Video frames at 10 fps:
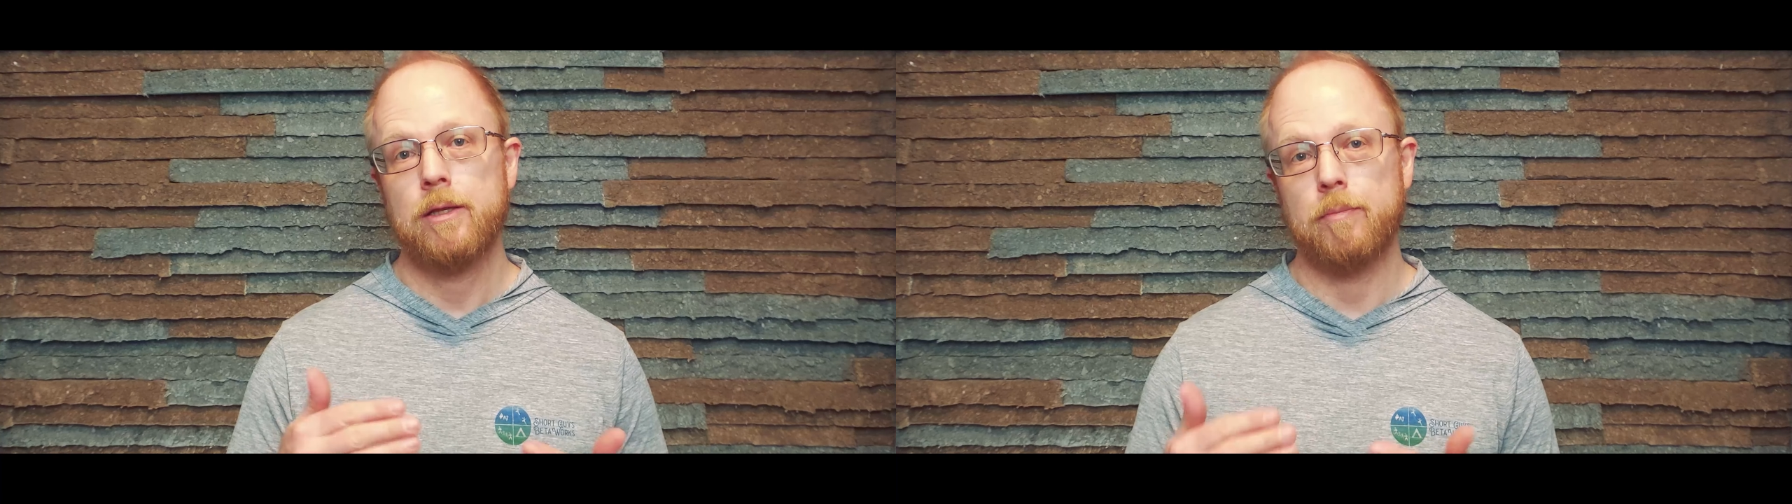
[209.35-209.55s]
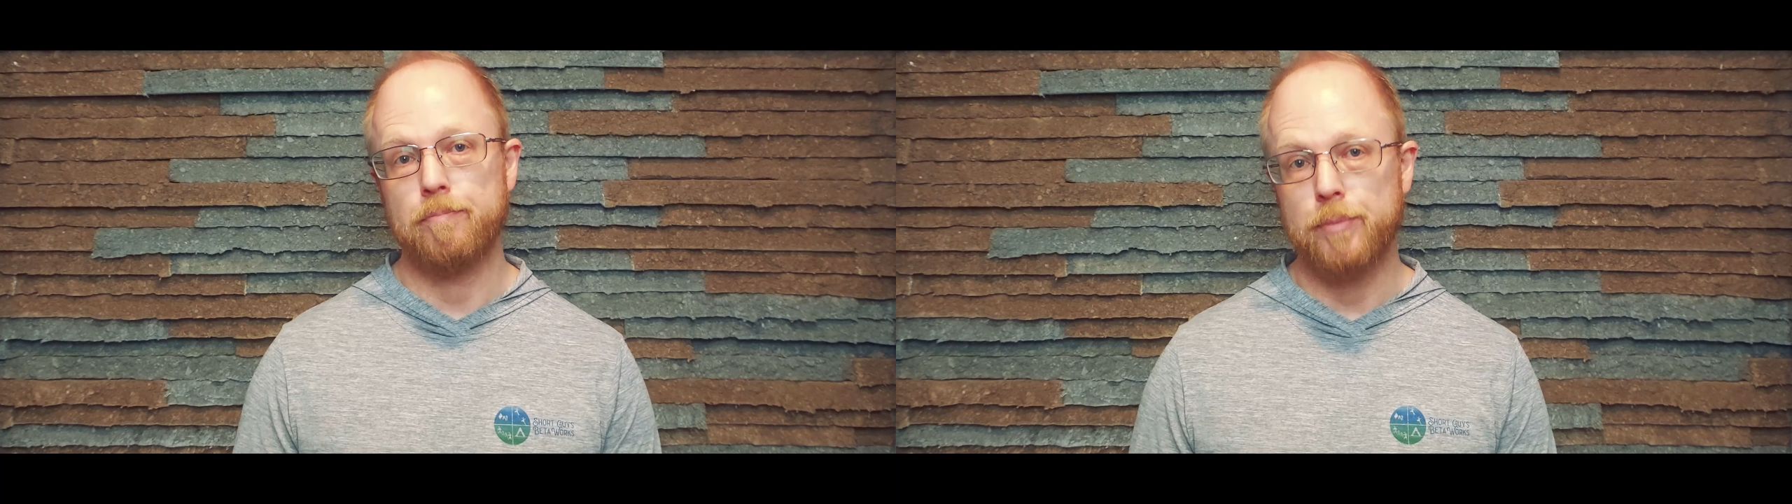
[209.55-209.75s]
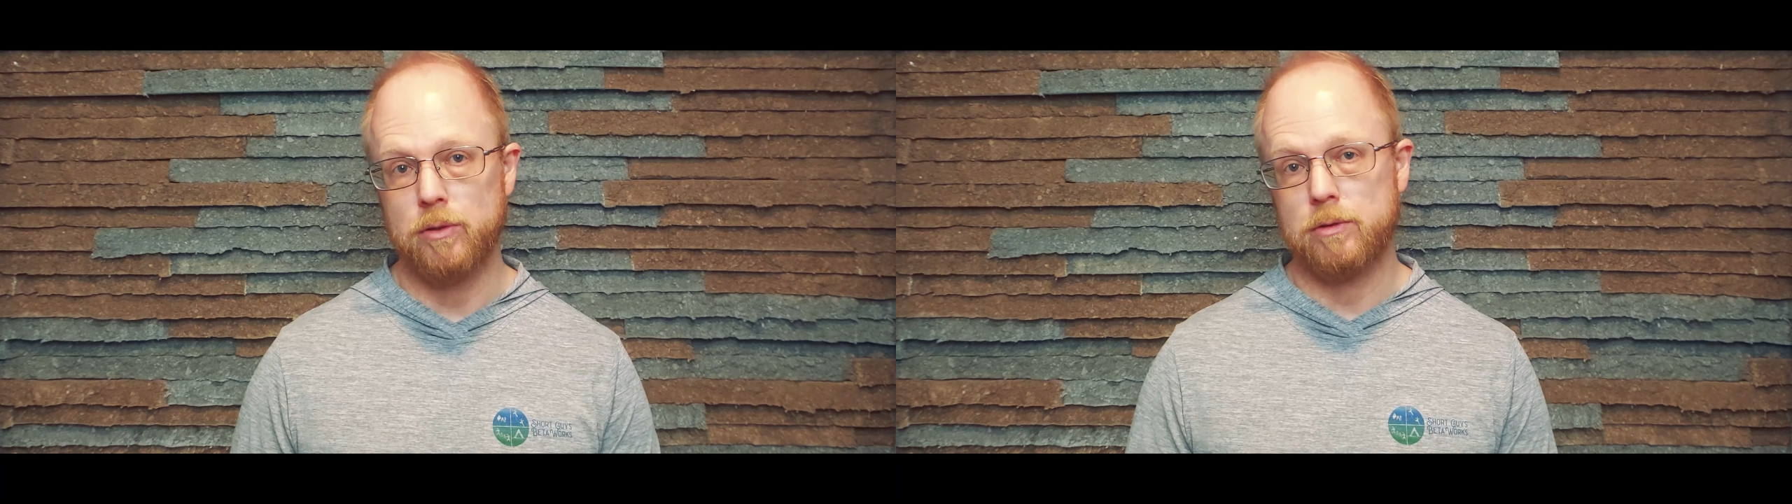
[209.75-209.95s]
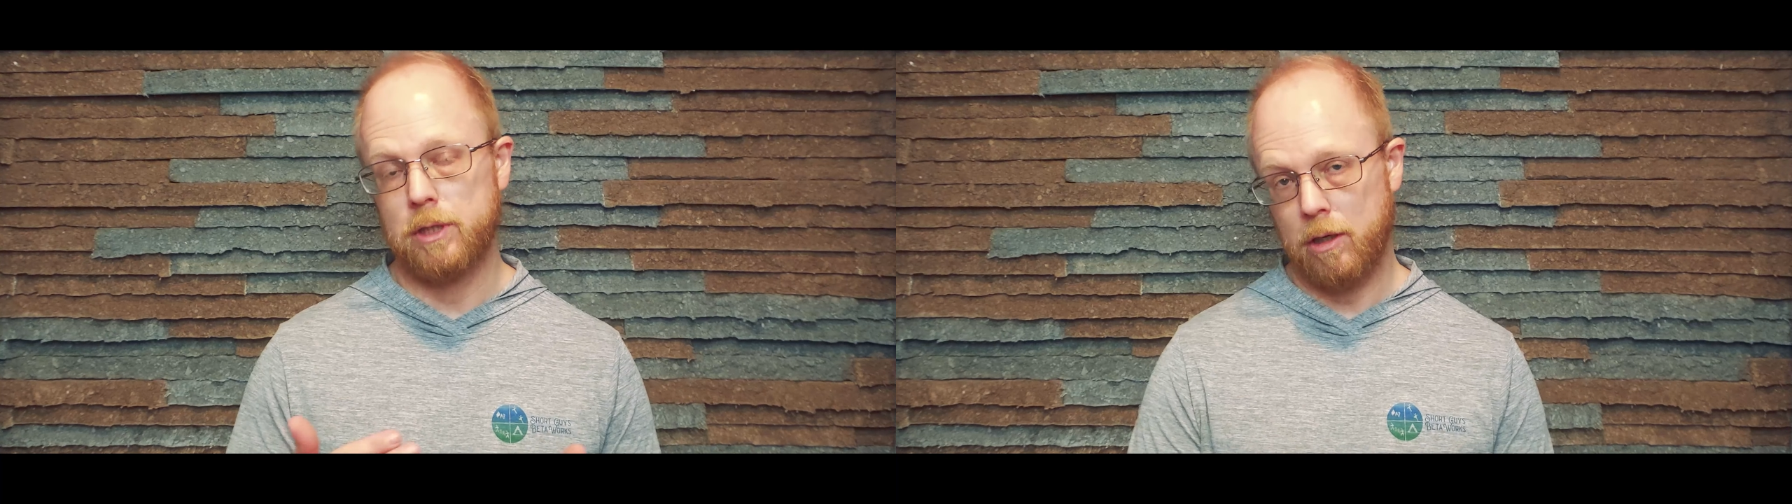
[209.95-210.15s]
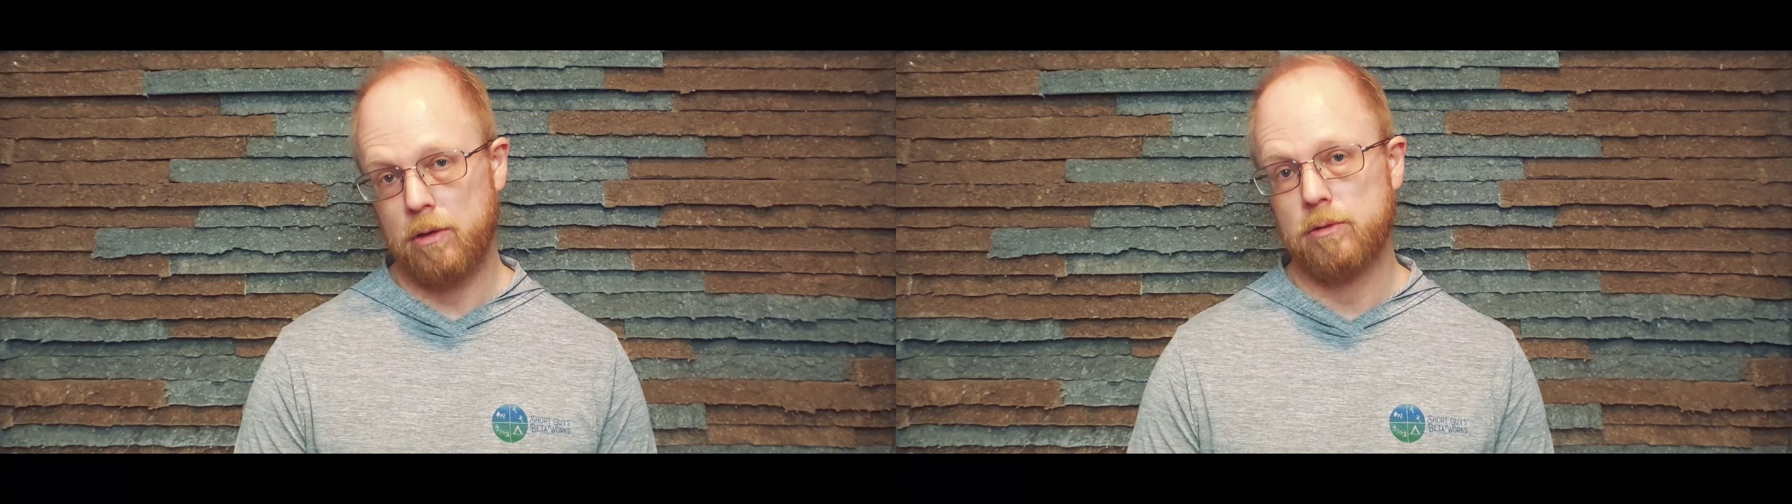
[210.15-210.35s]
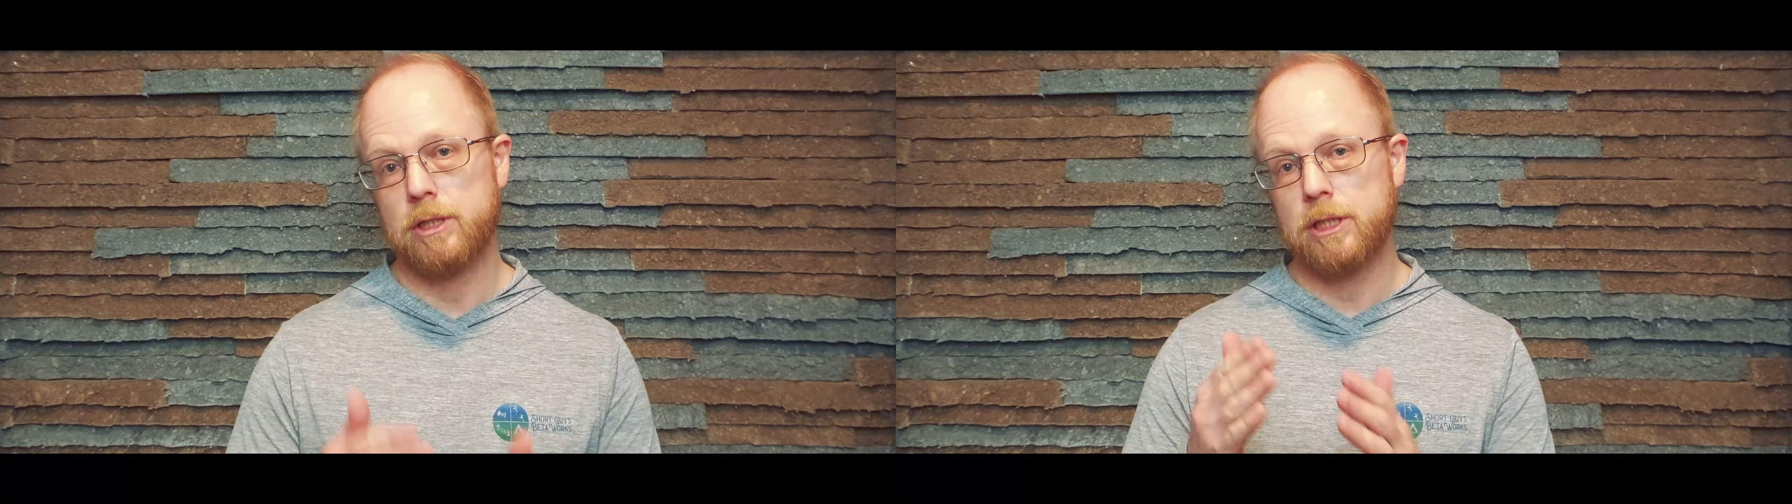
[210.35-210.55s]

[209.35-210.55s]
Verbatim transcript: the boot toes